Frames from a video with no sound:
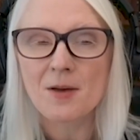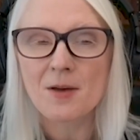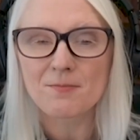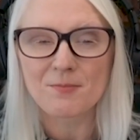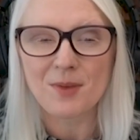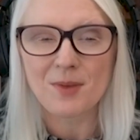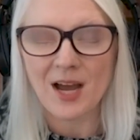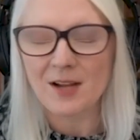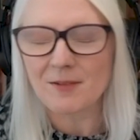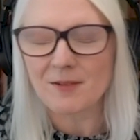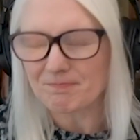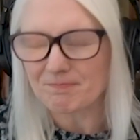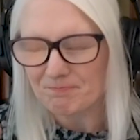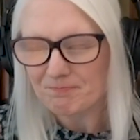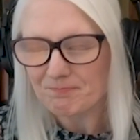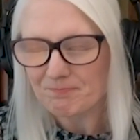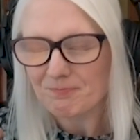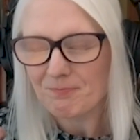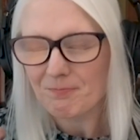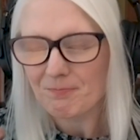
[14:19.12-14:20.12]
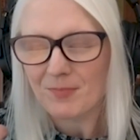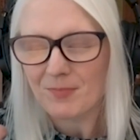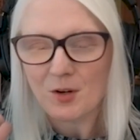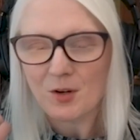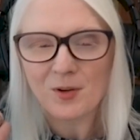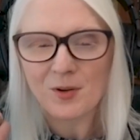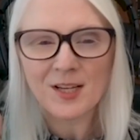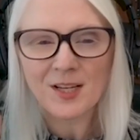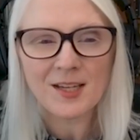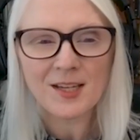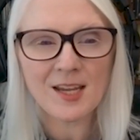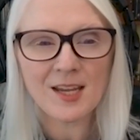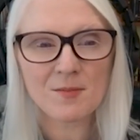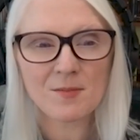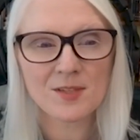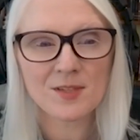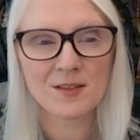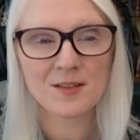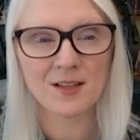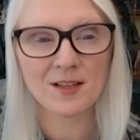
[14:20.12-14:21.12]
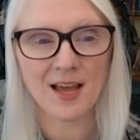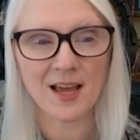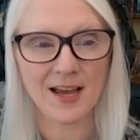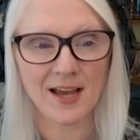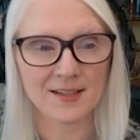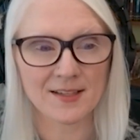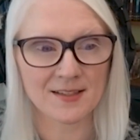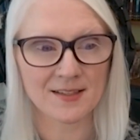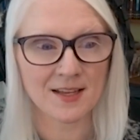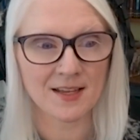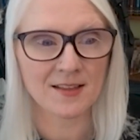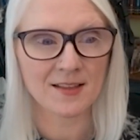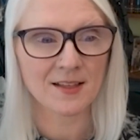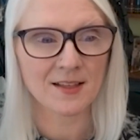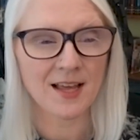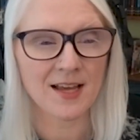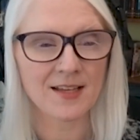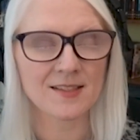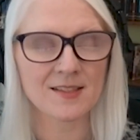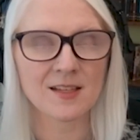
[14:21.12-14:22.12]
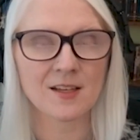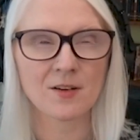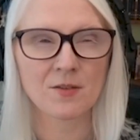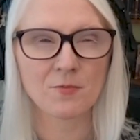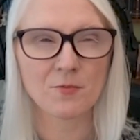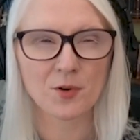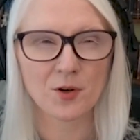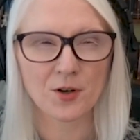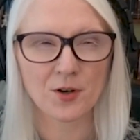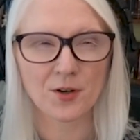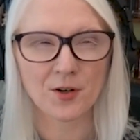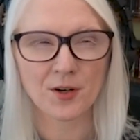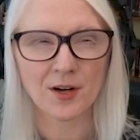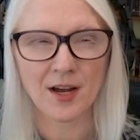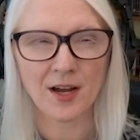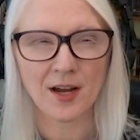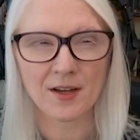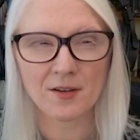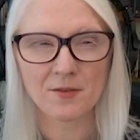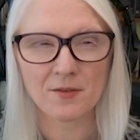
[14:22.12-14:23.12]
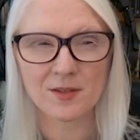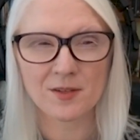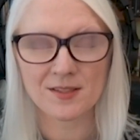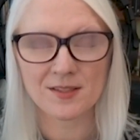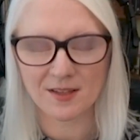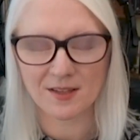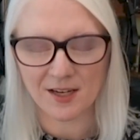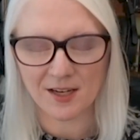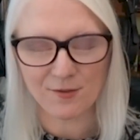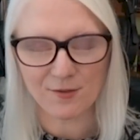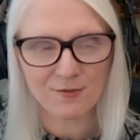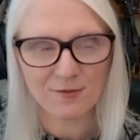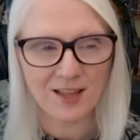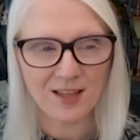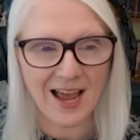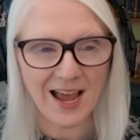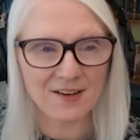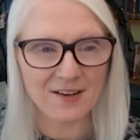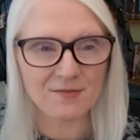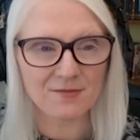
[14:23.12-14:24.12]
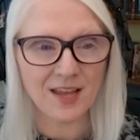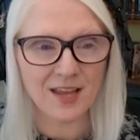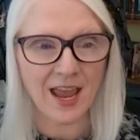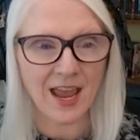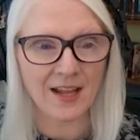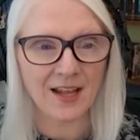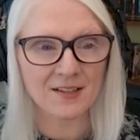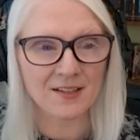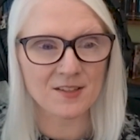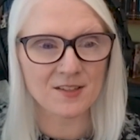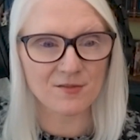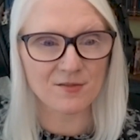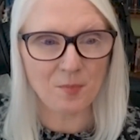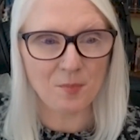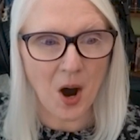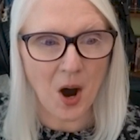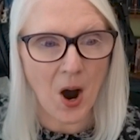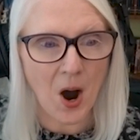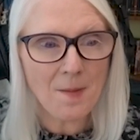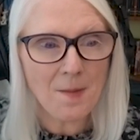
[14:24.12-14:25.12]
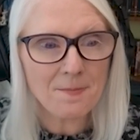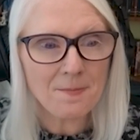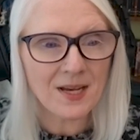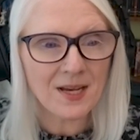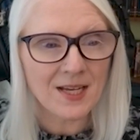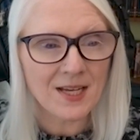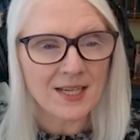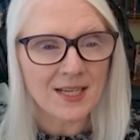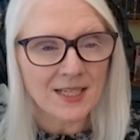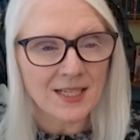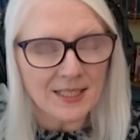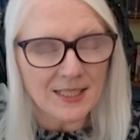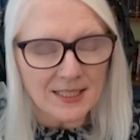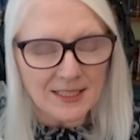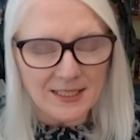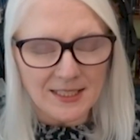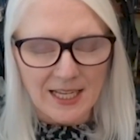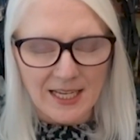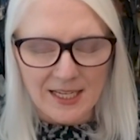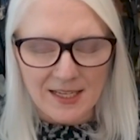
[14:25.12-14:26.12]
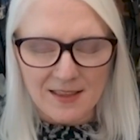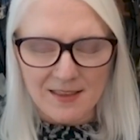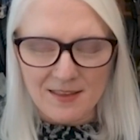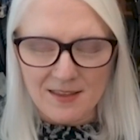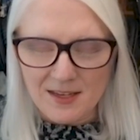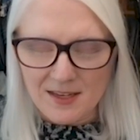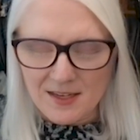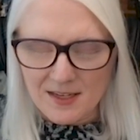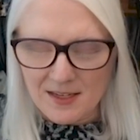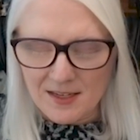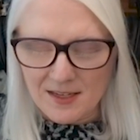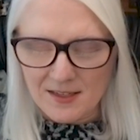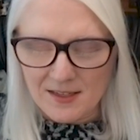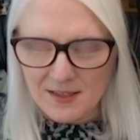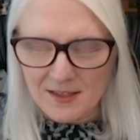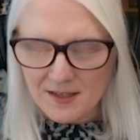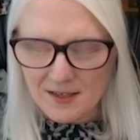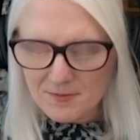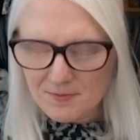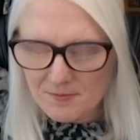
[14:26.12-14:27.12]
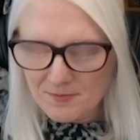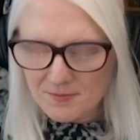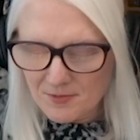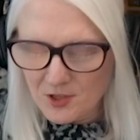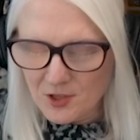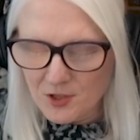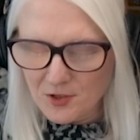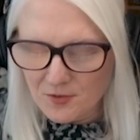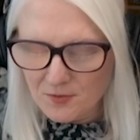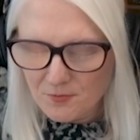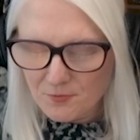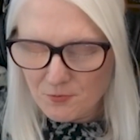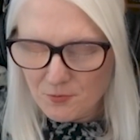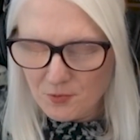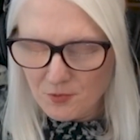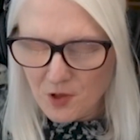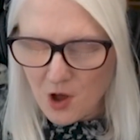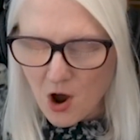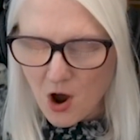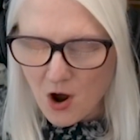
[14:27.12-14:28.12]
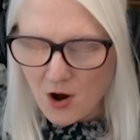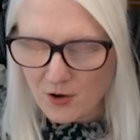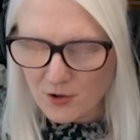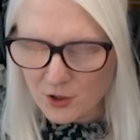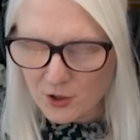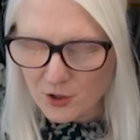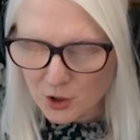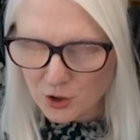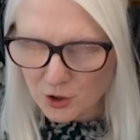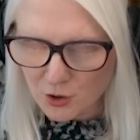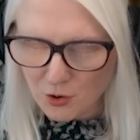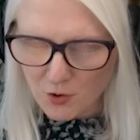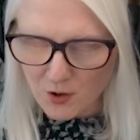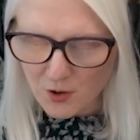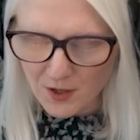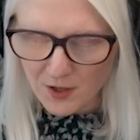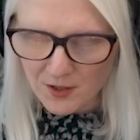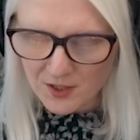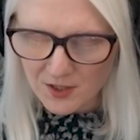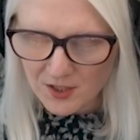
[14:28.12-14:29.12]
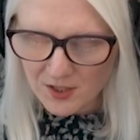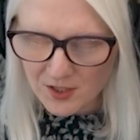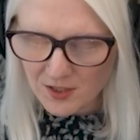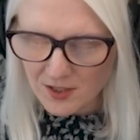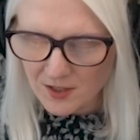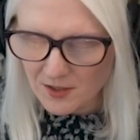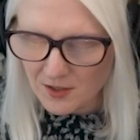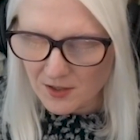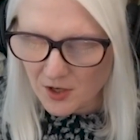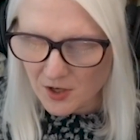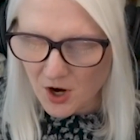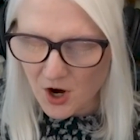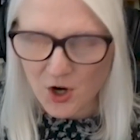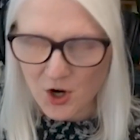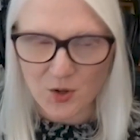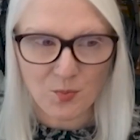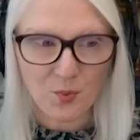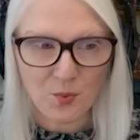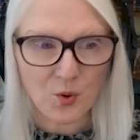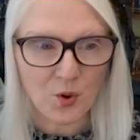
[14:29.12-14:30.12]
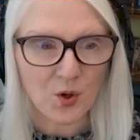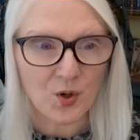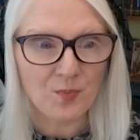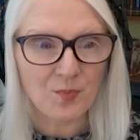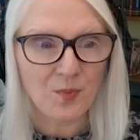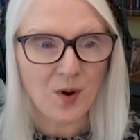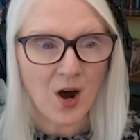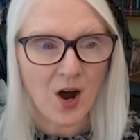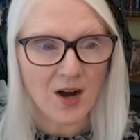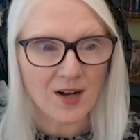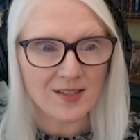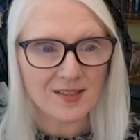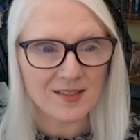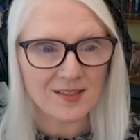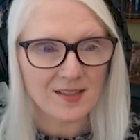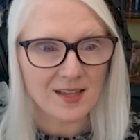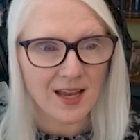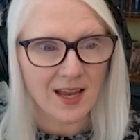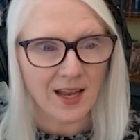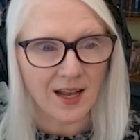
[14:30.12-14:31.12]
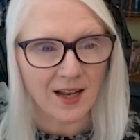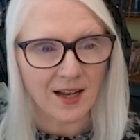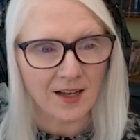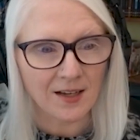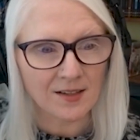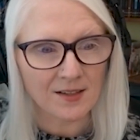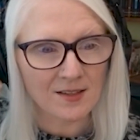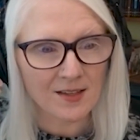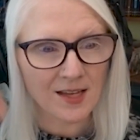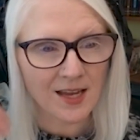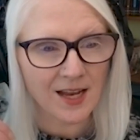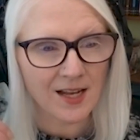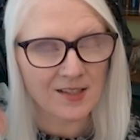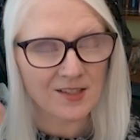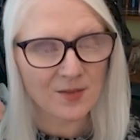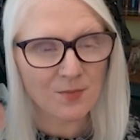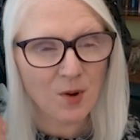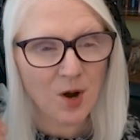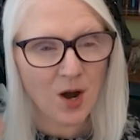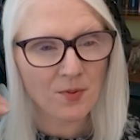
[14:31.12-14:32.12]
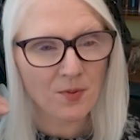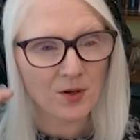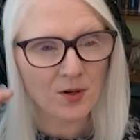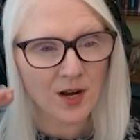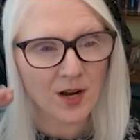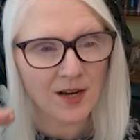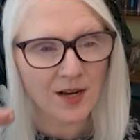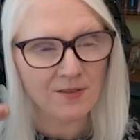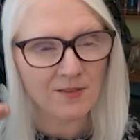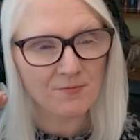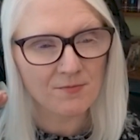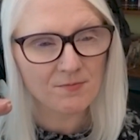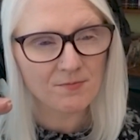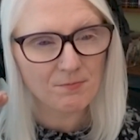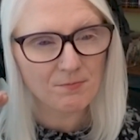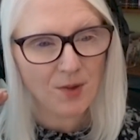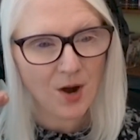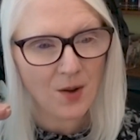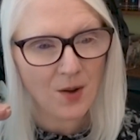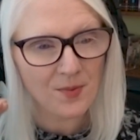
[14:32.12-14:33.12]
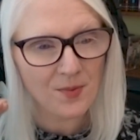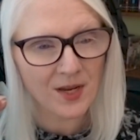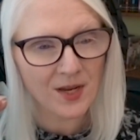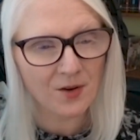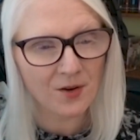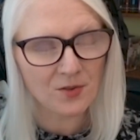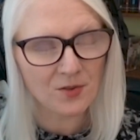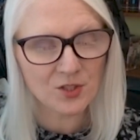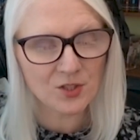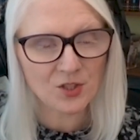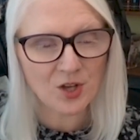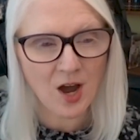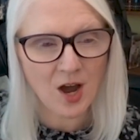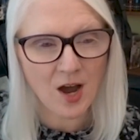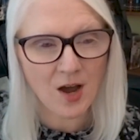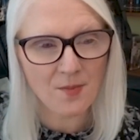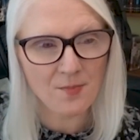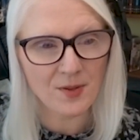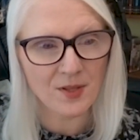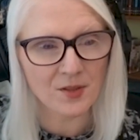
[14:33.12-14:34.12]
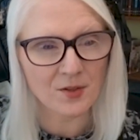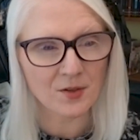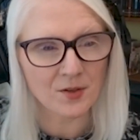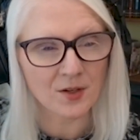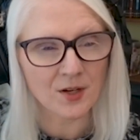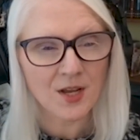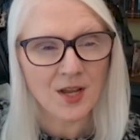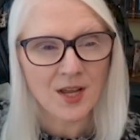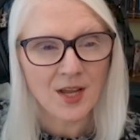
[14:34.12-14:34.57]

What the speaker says: But when it came to the last thing it was like a flat of cans of pop, like the long, short cardboard box, and the cans of pop are kind of popping out the top, and they're